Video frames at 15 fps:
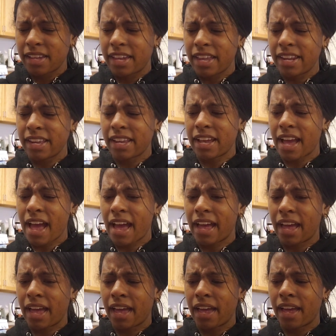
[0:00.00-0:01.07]
getting
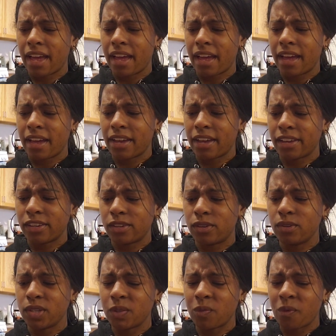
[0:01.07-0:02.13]

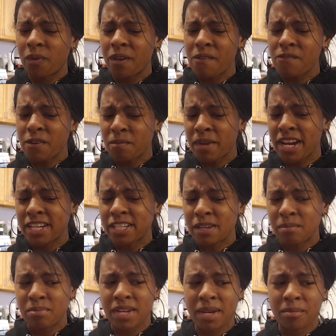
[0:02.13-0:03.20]
useful
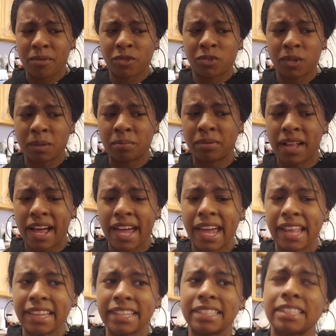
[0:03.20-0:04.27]
information, be able to apply.
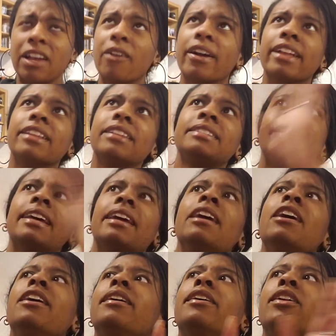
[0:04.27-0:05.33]
And let's say,
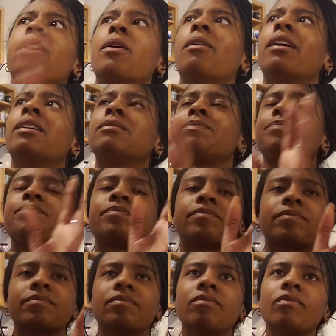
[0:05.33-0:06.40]
you know what,
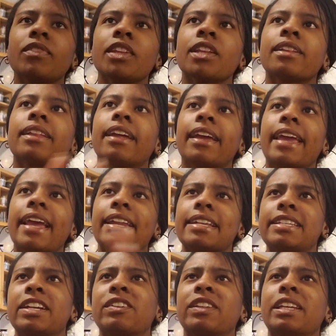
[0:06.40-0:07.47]
they can't
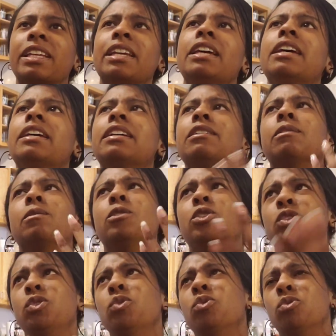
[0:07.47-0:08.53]
necessarily
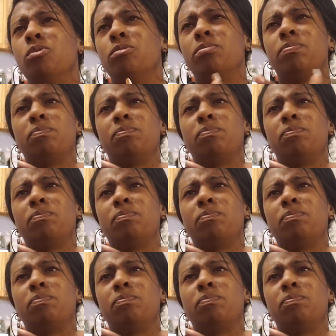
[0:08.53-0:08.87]
do